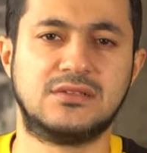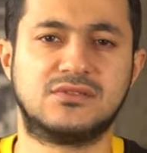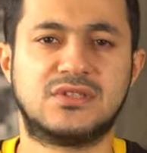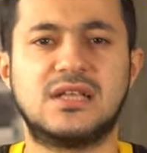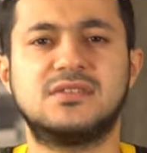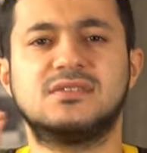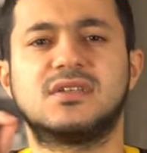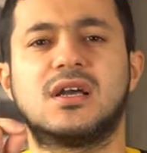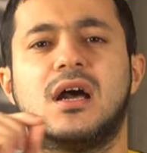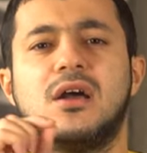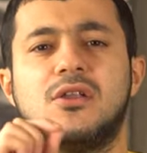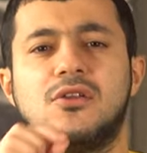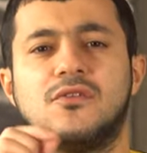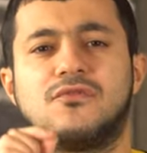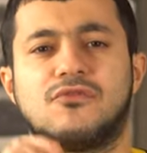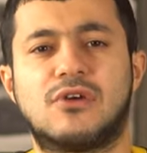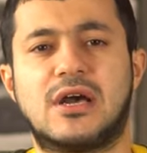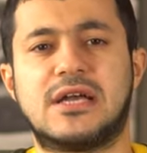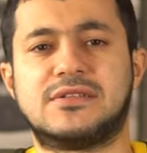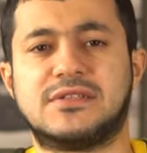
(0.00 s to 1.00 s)
That kind
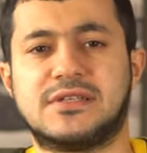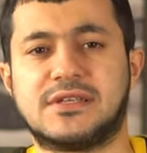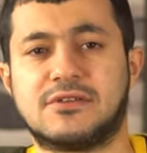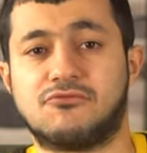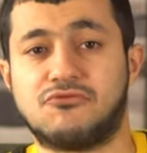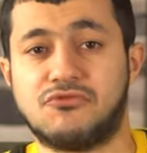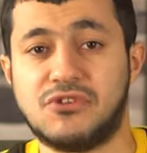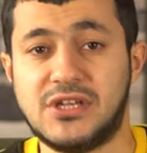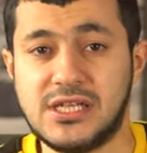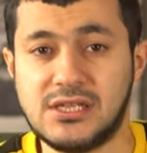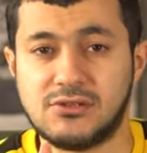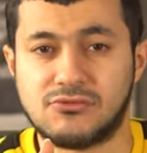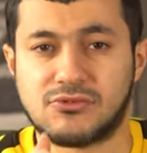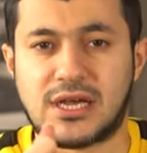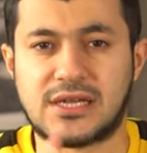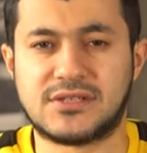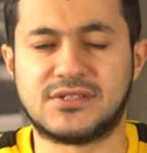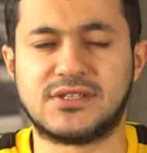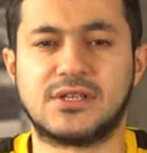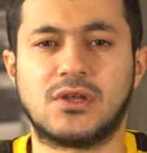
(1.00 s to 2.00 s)
of writing, real
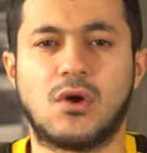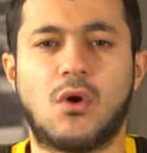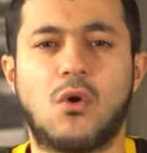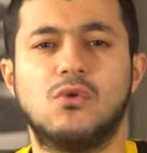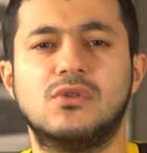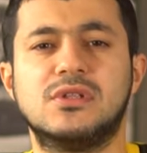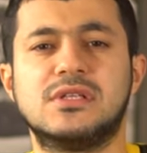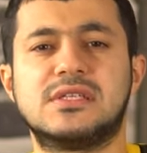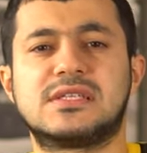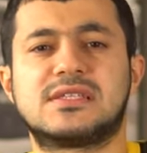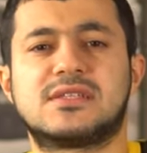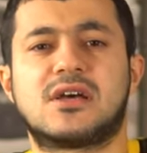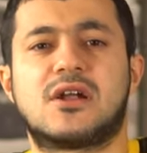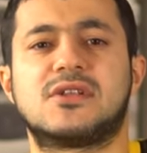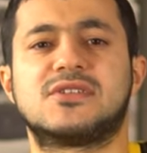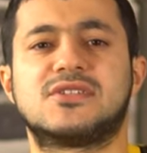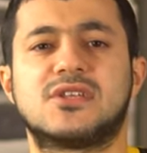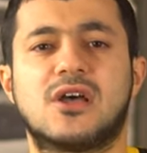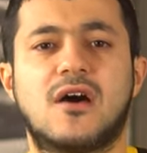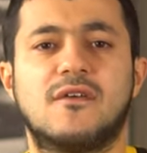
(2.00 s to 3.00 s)
writing, only
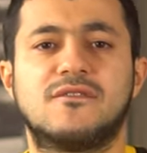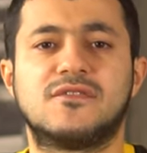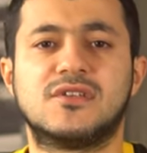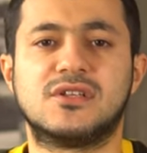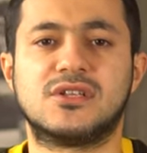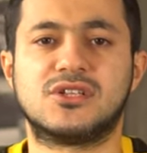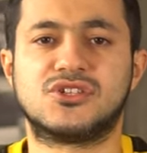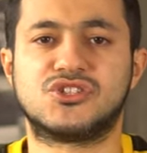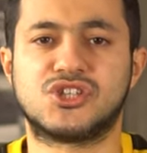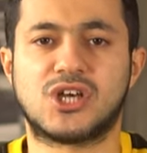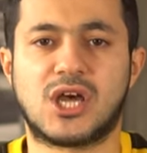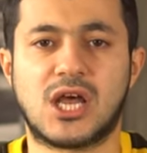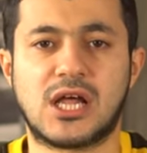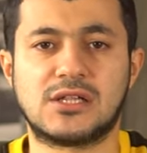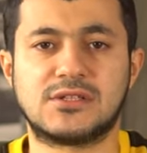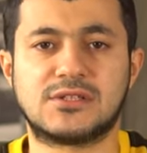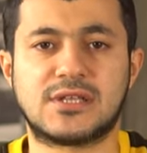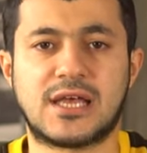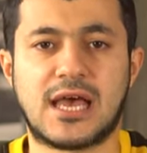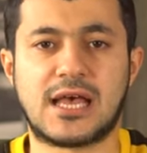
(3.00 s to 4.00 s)
starts after the
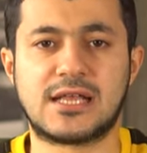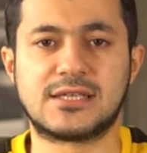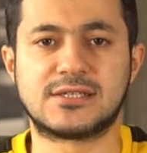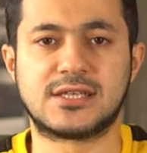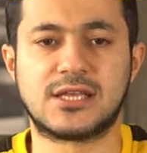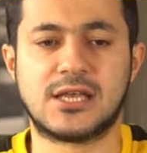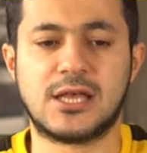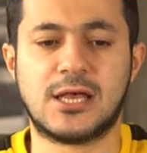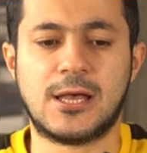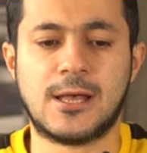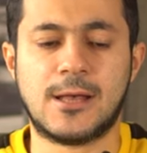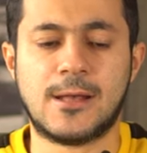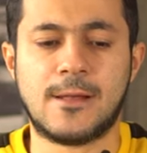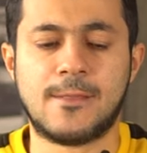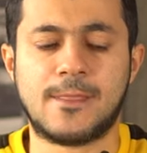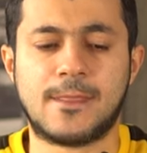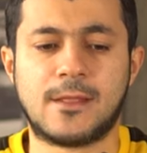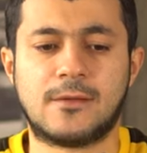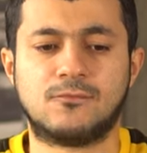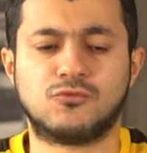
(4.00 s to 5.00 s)
child has
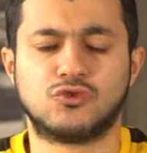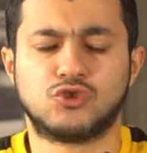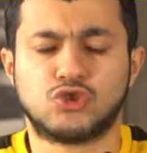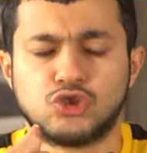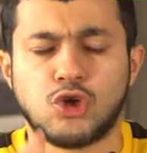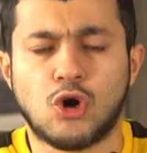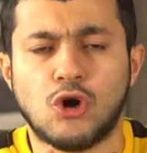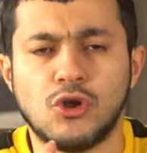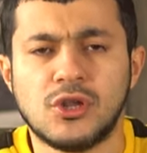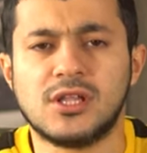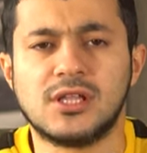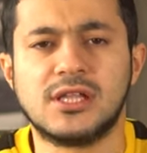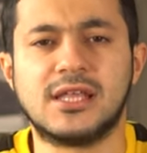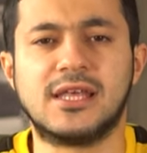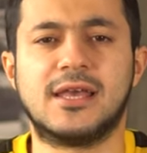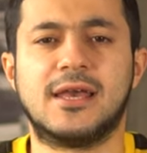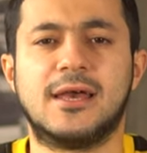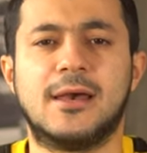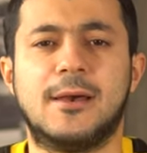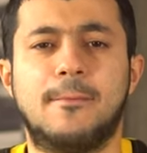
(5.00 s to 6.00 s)

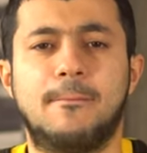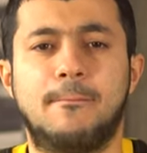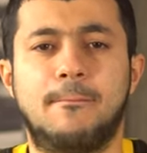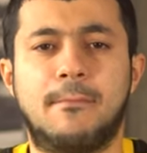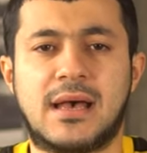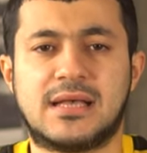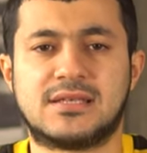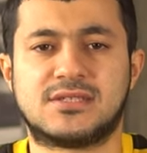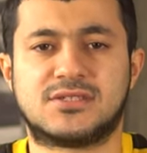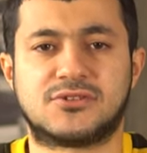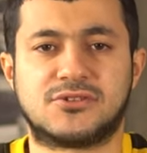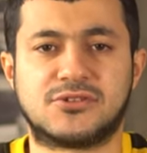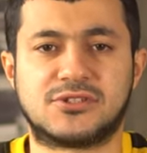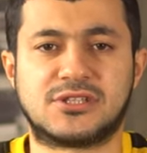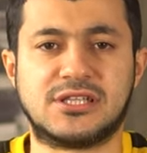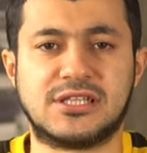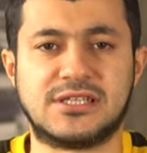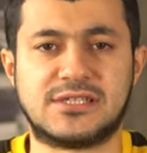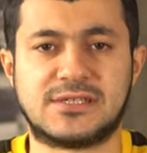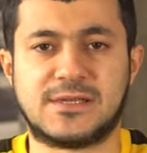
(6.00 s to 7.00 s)
totally mastered
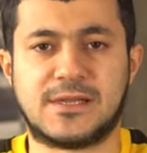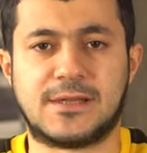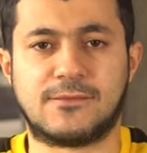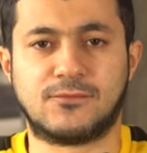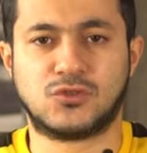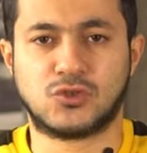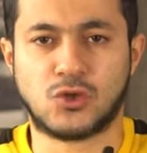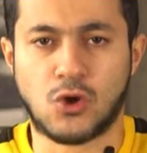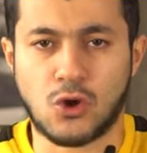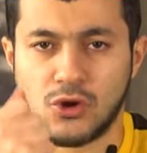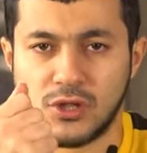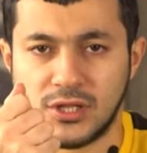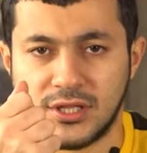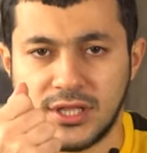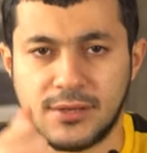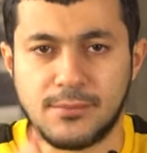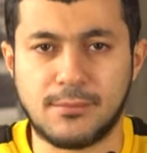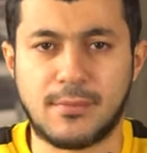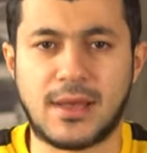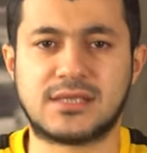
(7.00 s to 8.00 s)
listening,
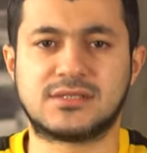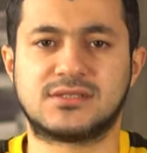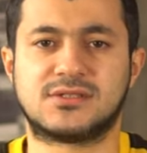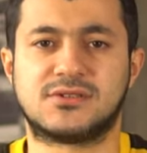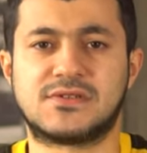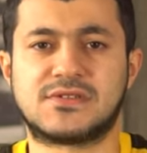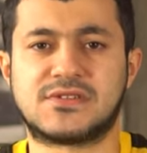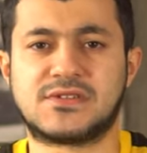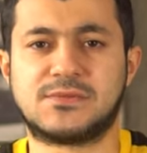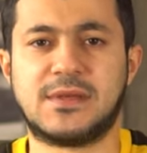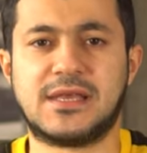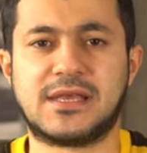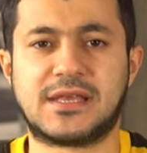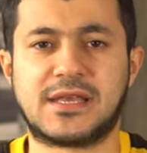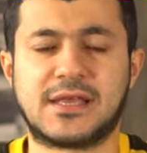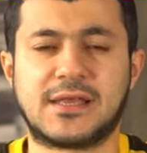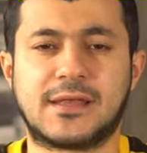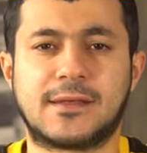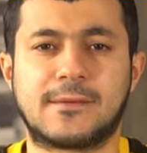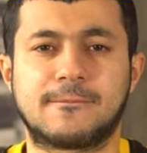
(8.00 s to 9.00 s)
totally mastered
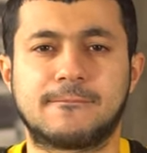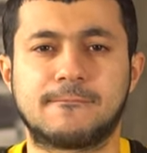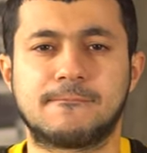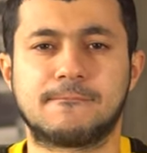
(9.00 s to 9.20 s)
speaking,